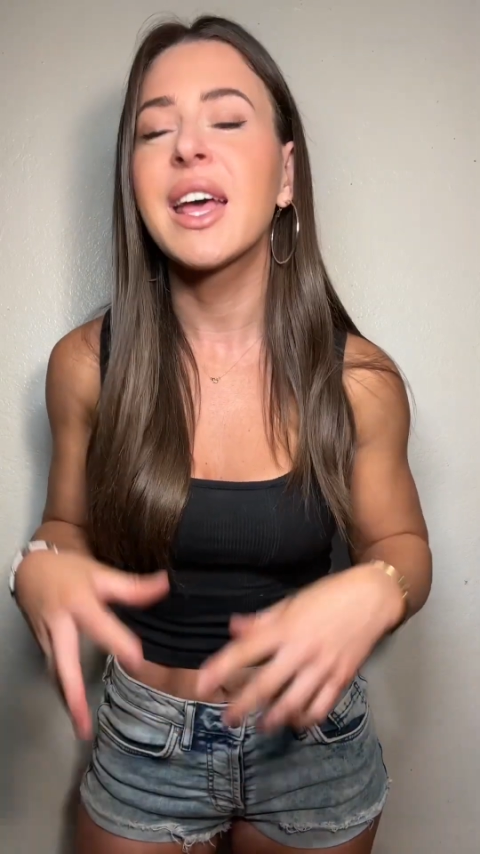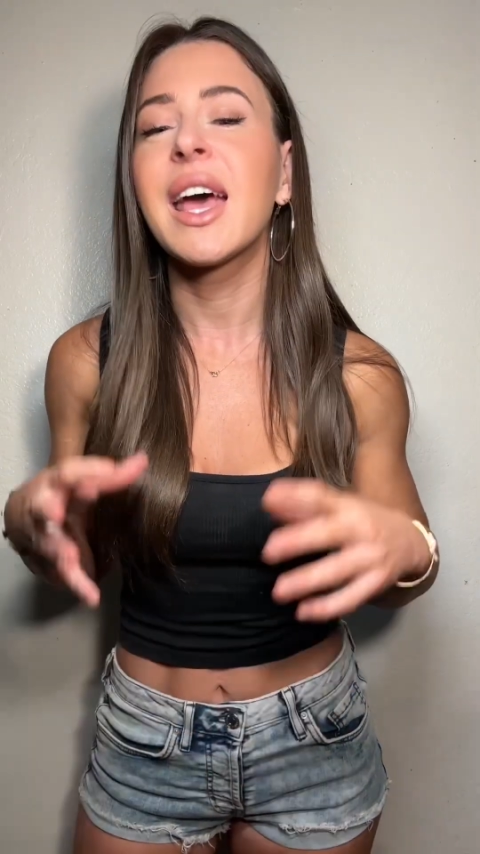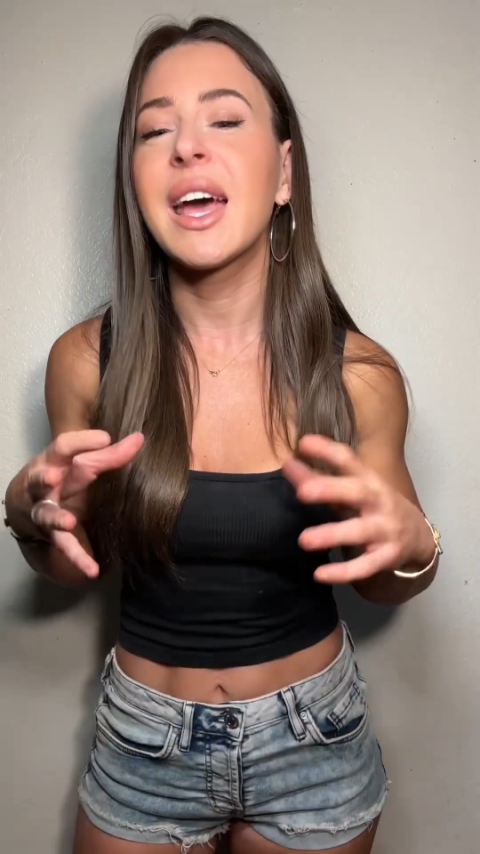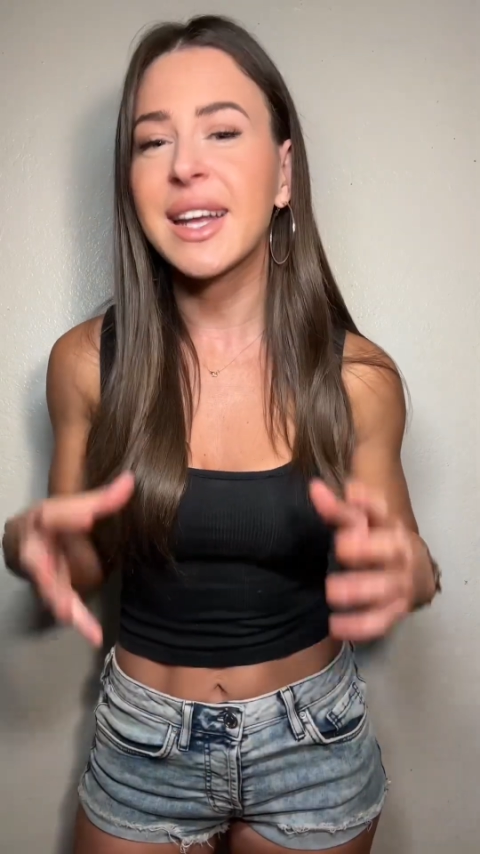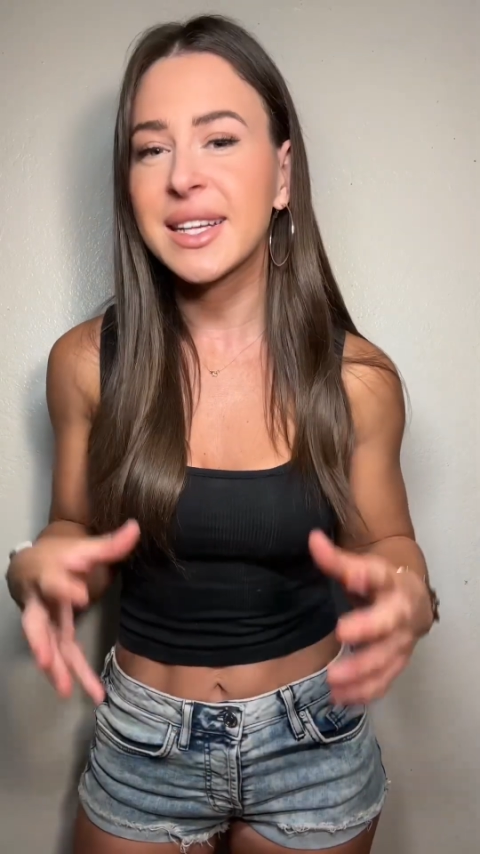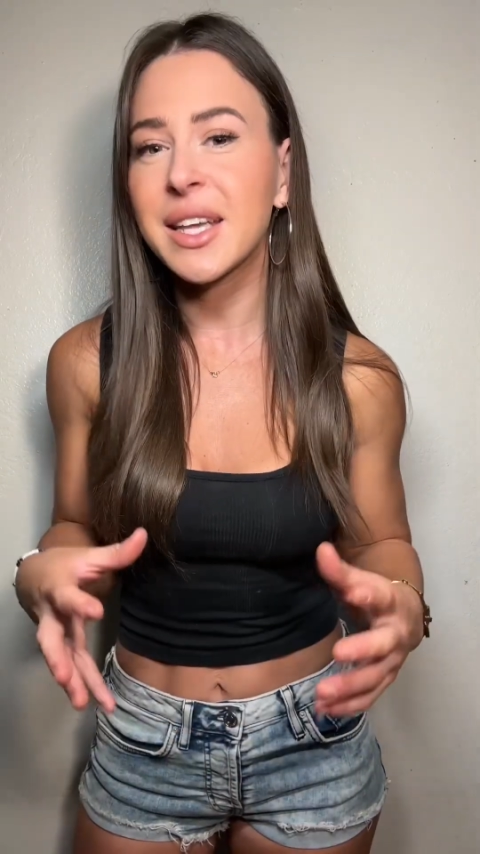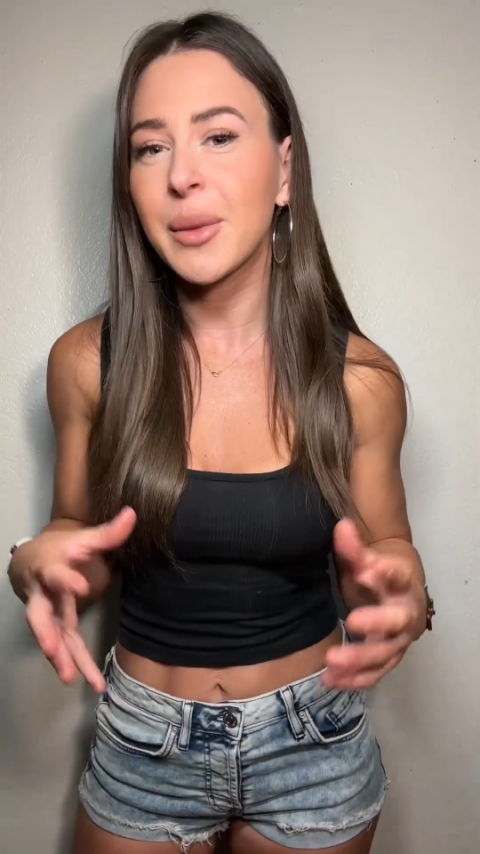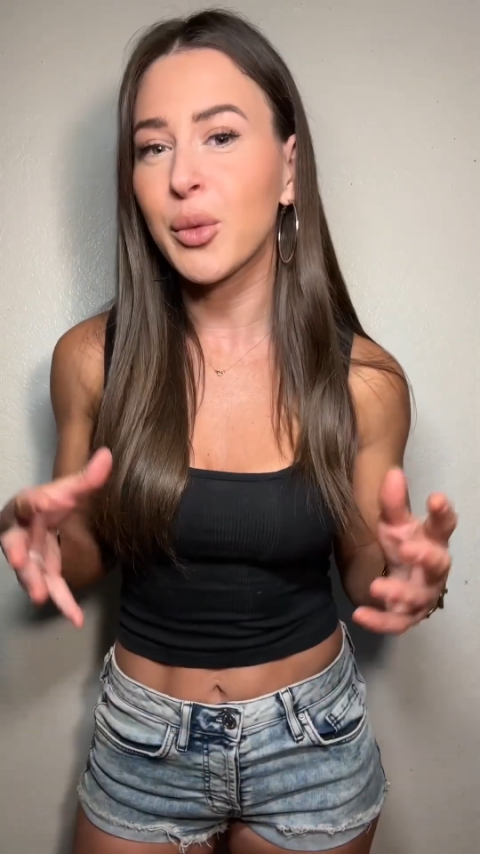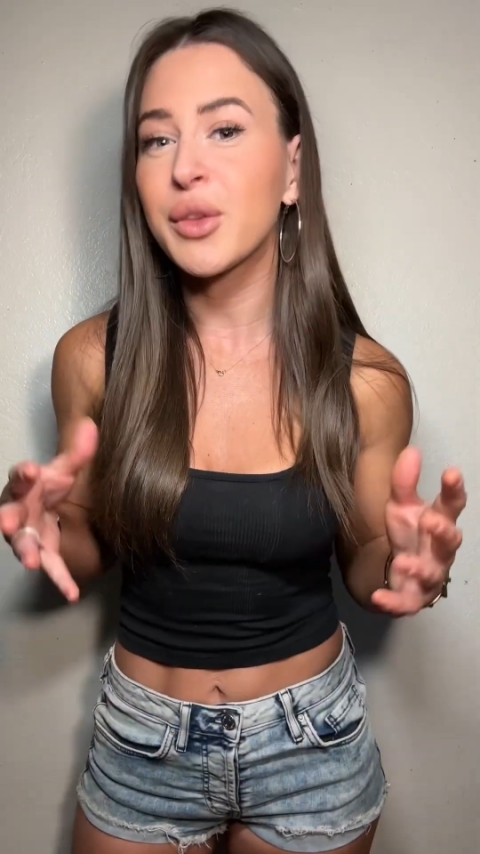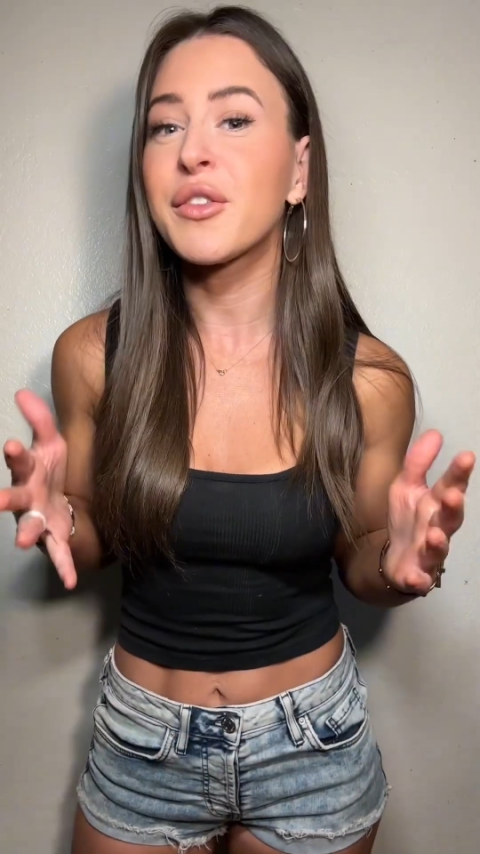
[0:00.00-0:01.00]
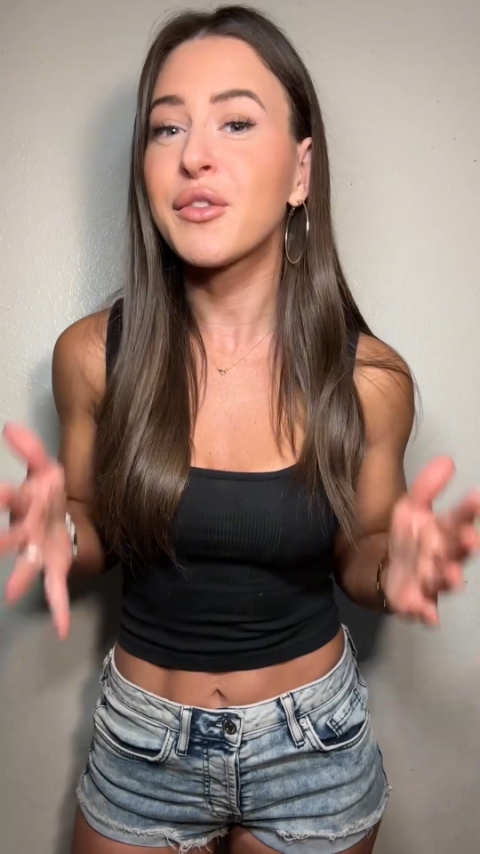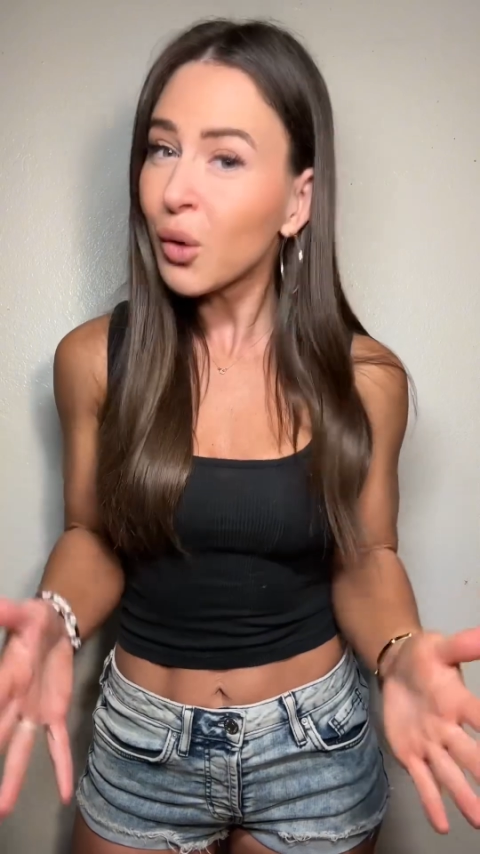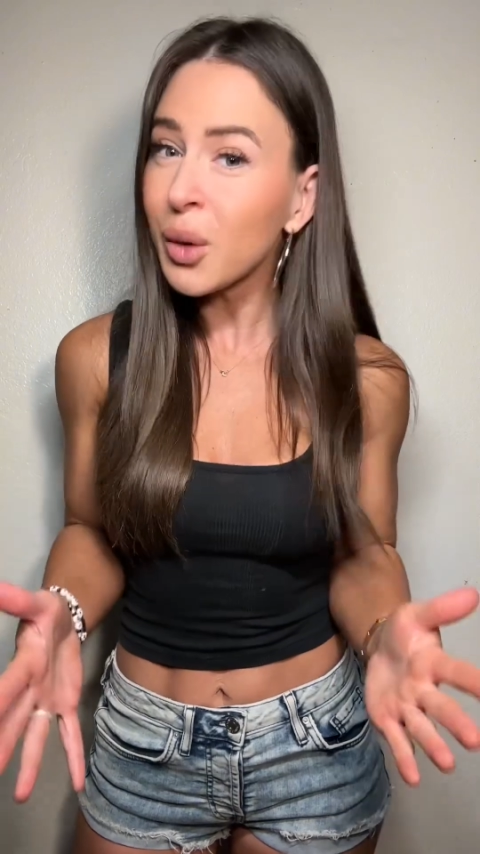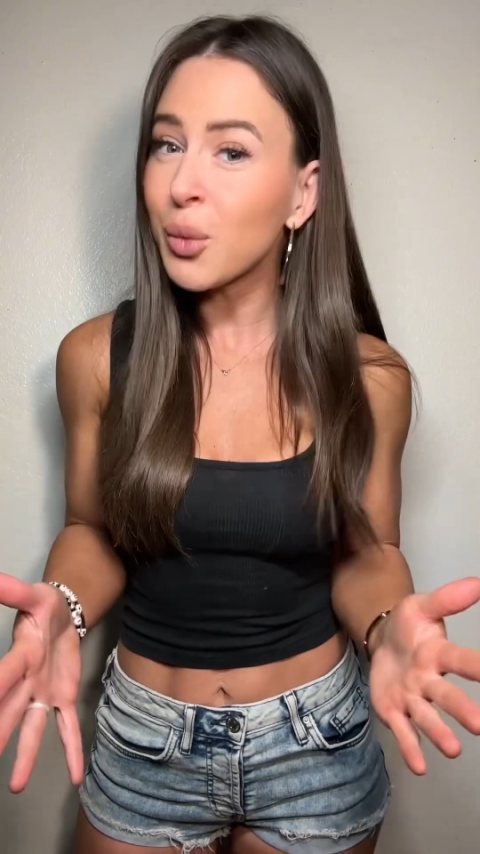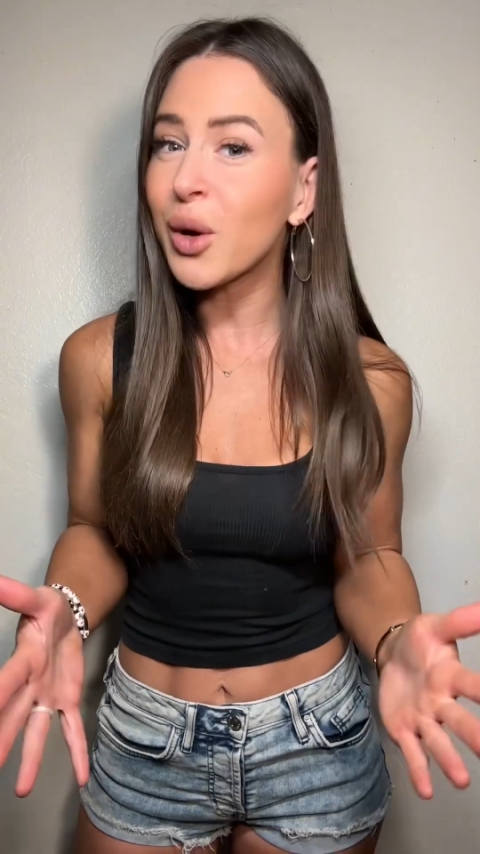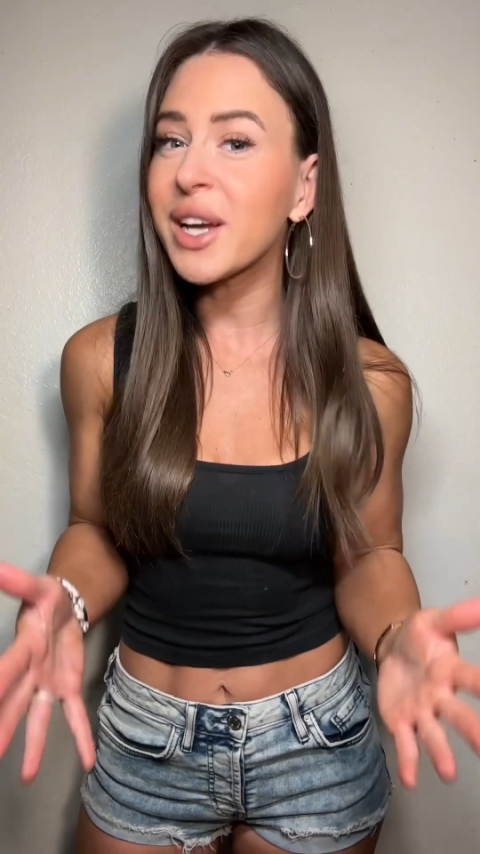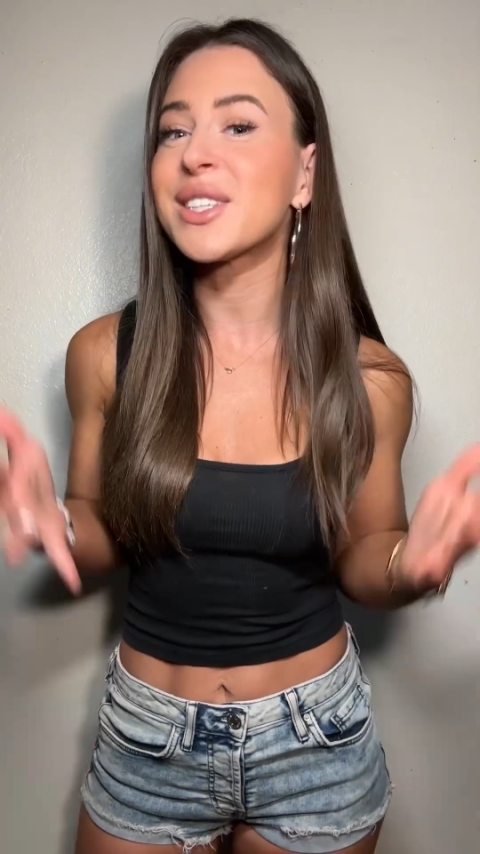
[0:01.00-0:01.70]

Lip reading: and ends up with 4 points,